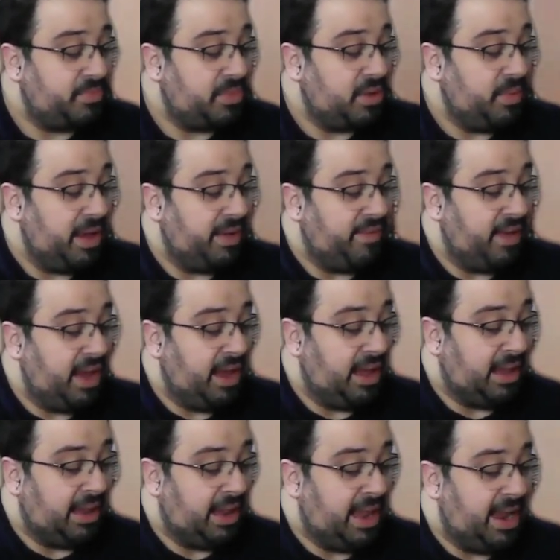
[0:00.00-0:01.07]
We have a
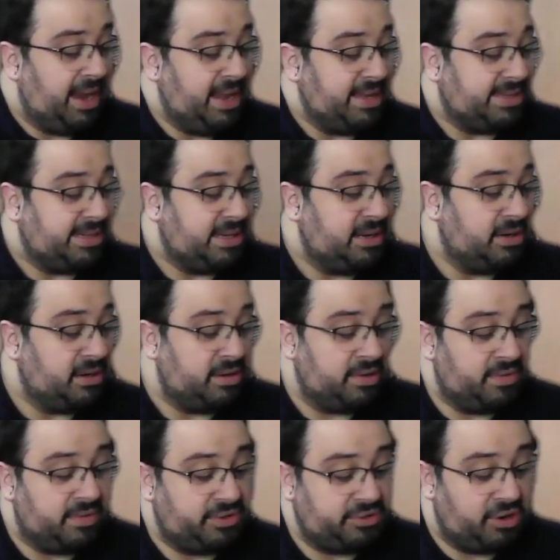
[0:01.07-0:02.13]
Latias
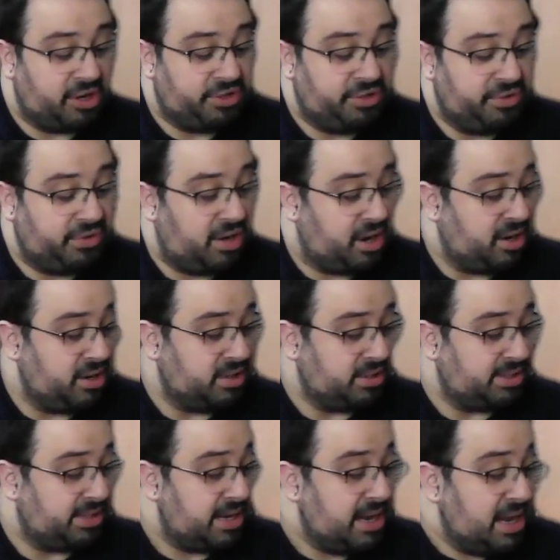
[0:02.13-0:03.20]
here. Draw 2
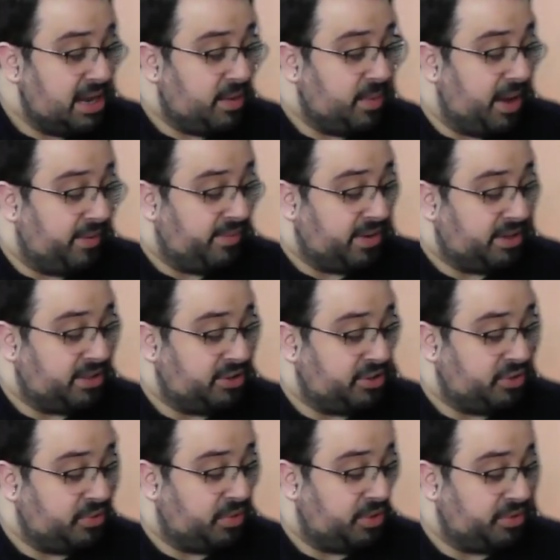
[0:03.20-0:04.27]
cards. We have a
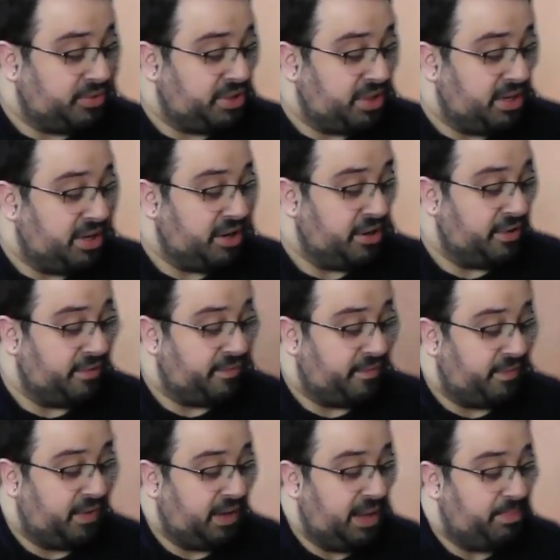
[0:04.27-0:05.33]
Duosion here.
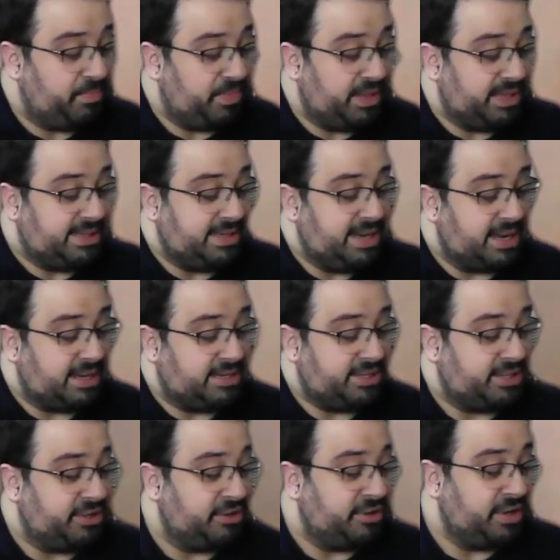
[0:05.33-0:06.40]
Flip. This attack does
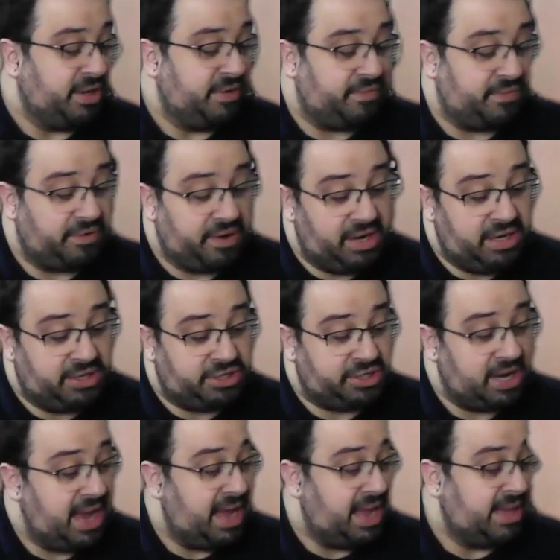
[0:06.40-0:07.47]
30 for each
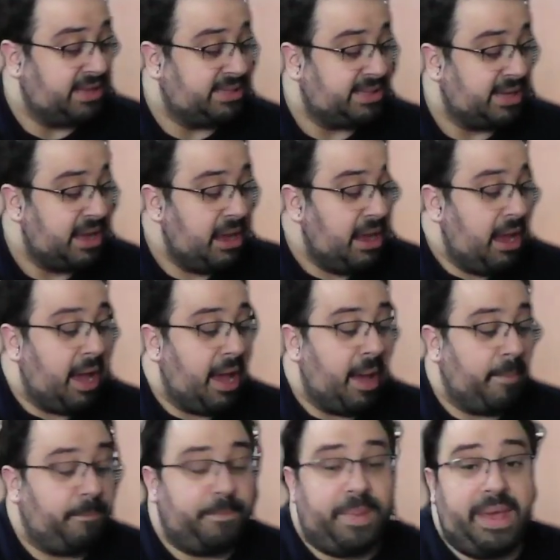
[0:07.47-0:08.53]
heads.
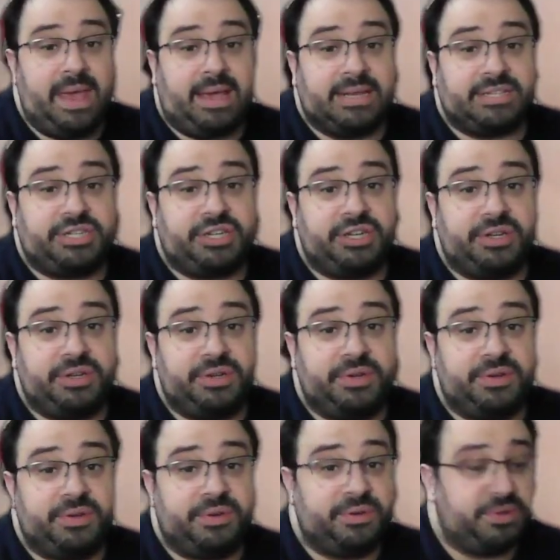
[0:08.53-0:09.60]

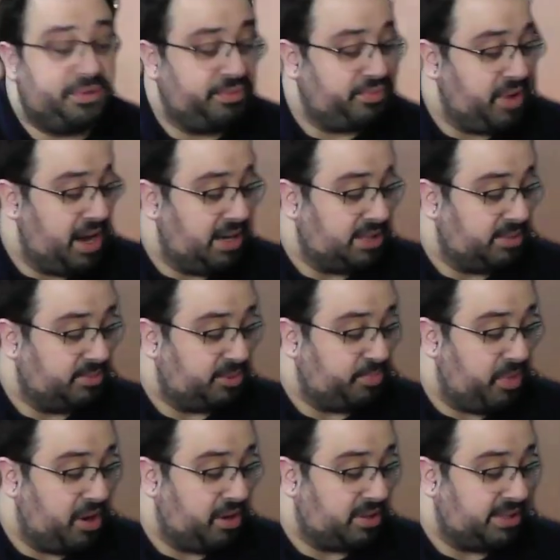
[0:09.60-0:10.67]
Pikachu. Random
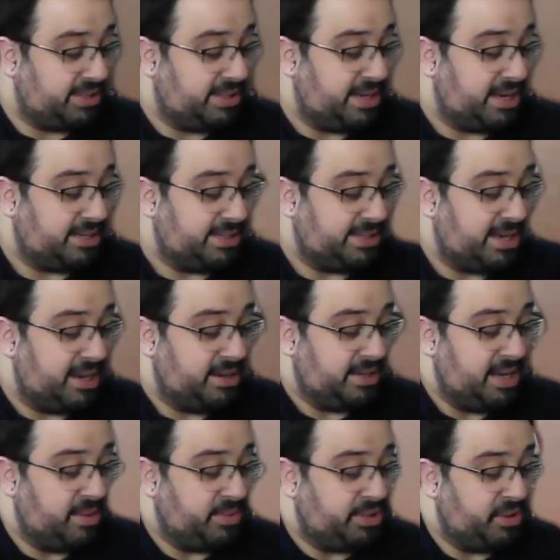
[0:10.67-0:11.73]
Spark. This attack does 10
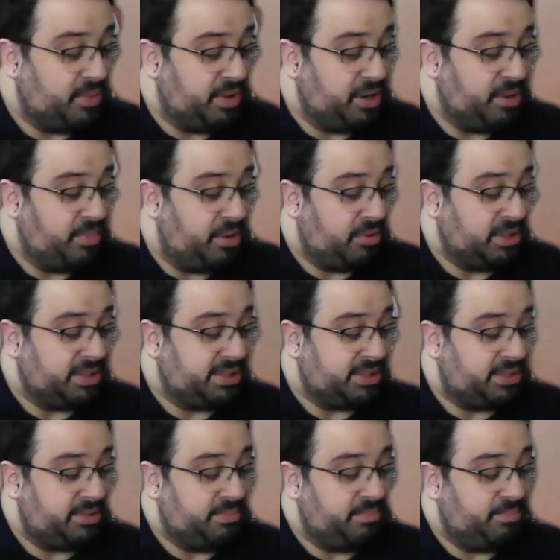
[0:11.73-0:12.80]
damage to one of your opponent's
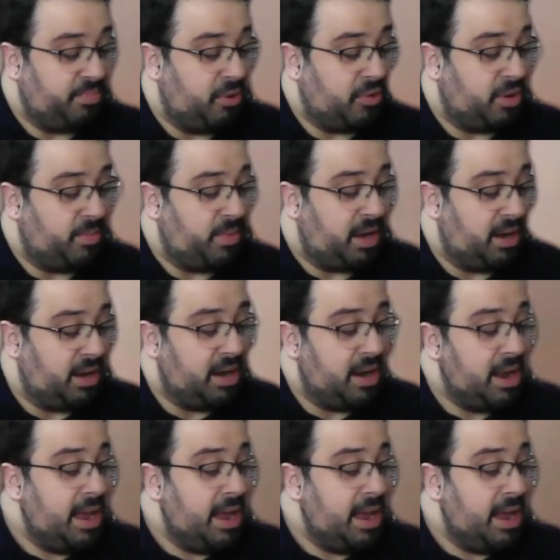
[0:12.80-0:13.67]
Pokemon.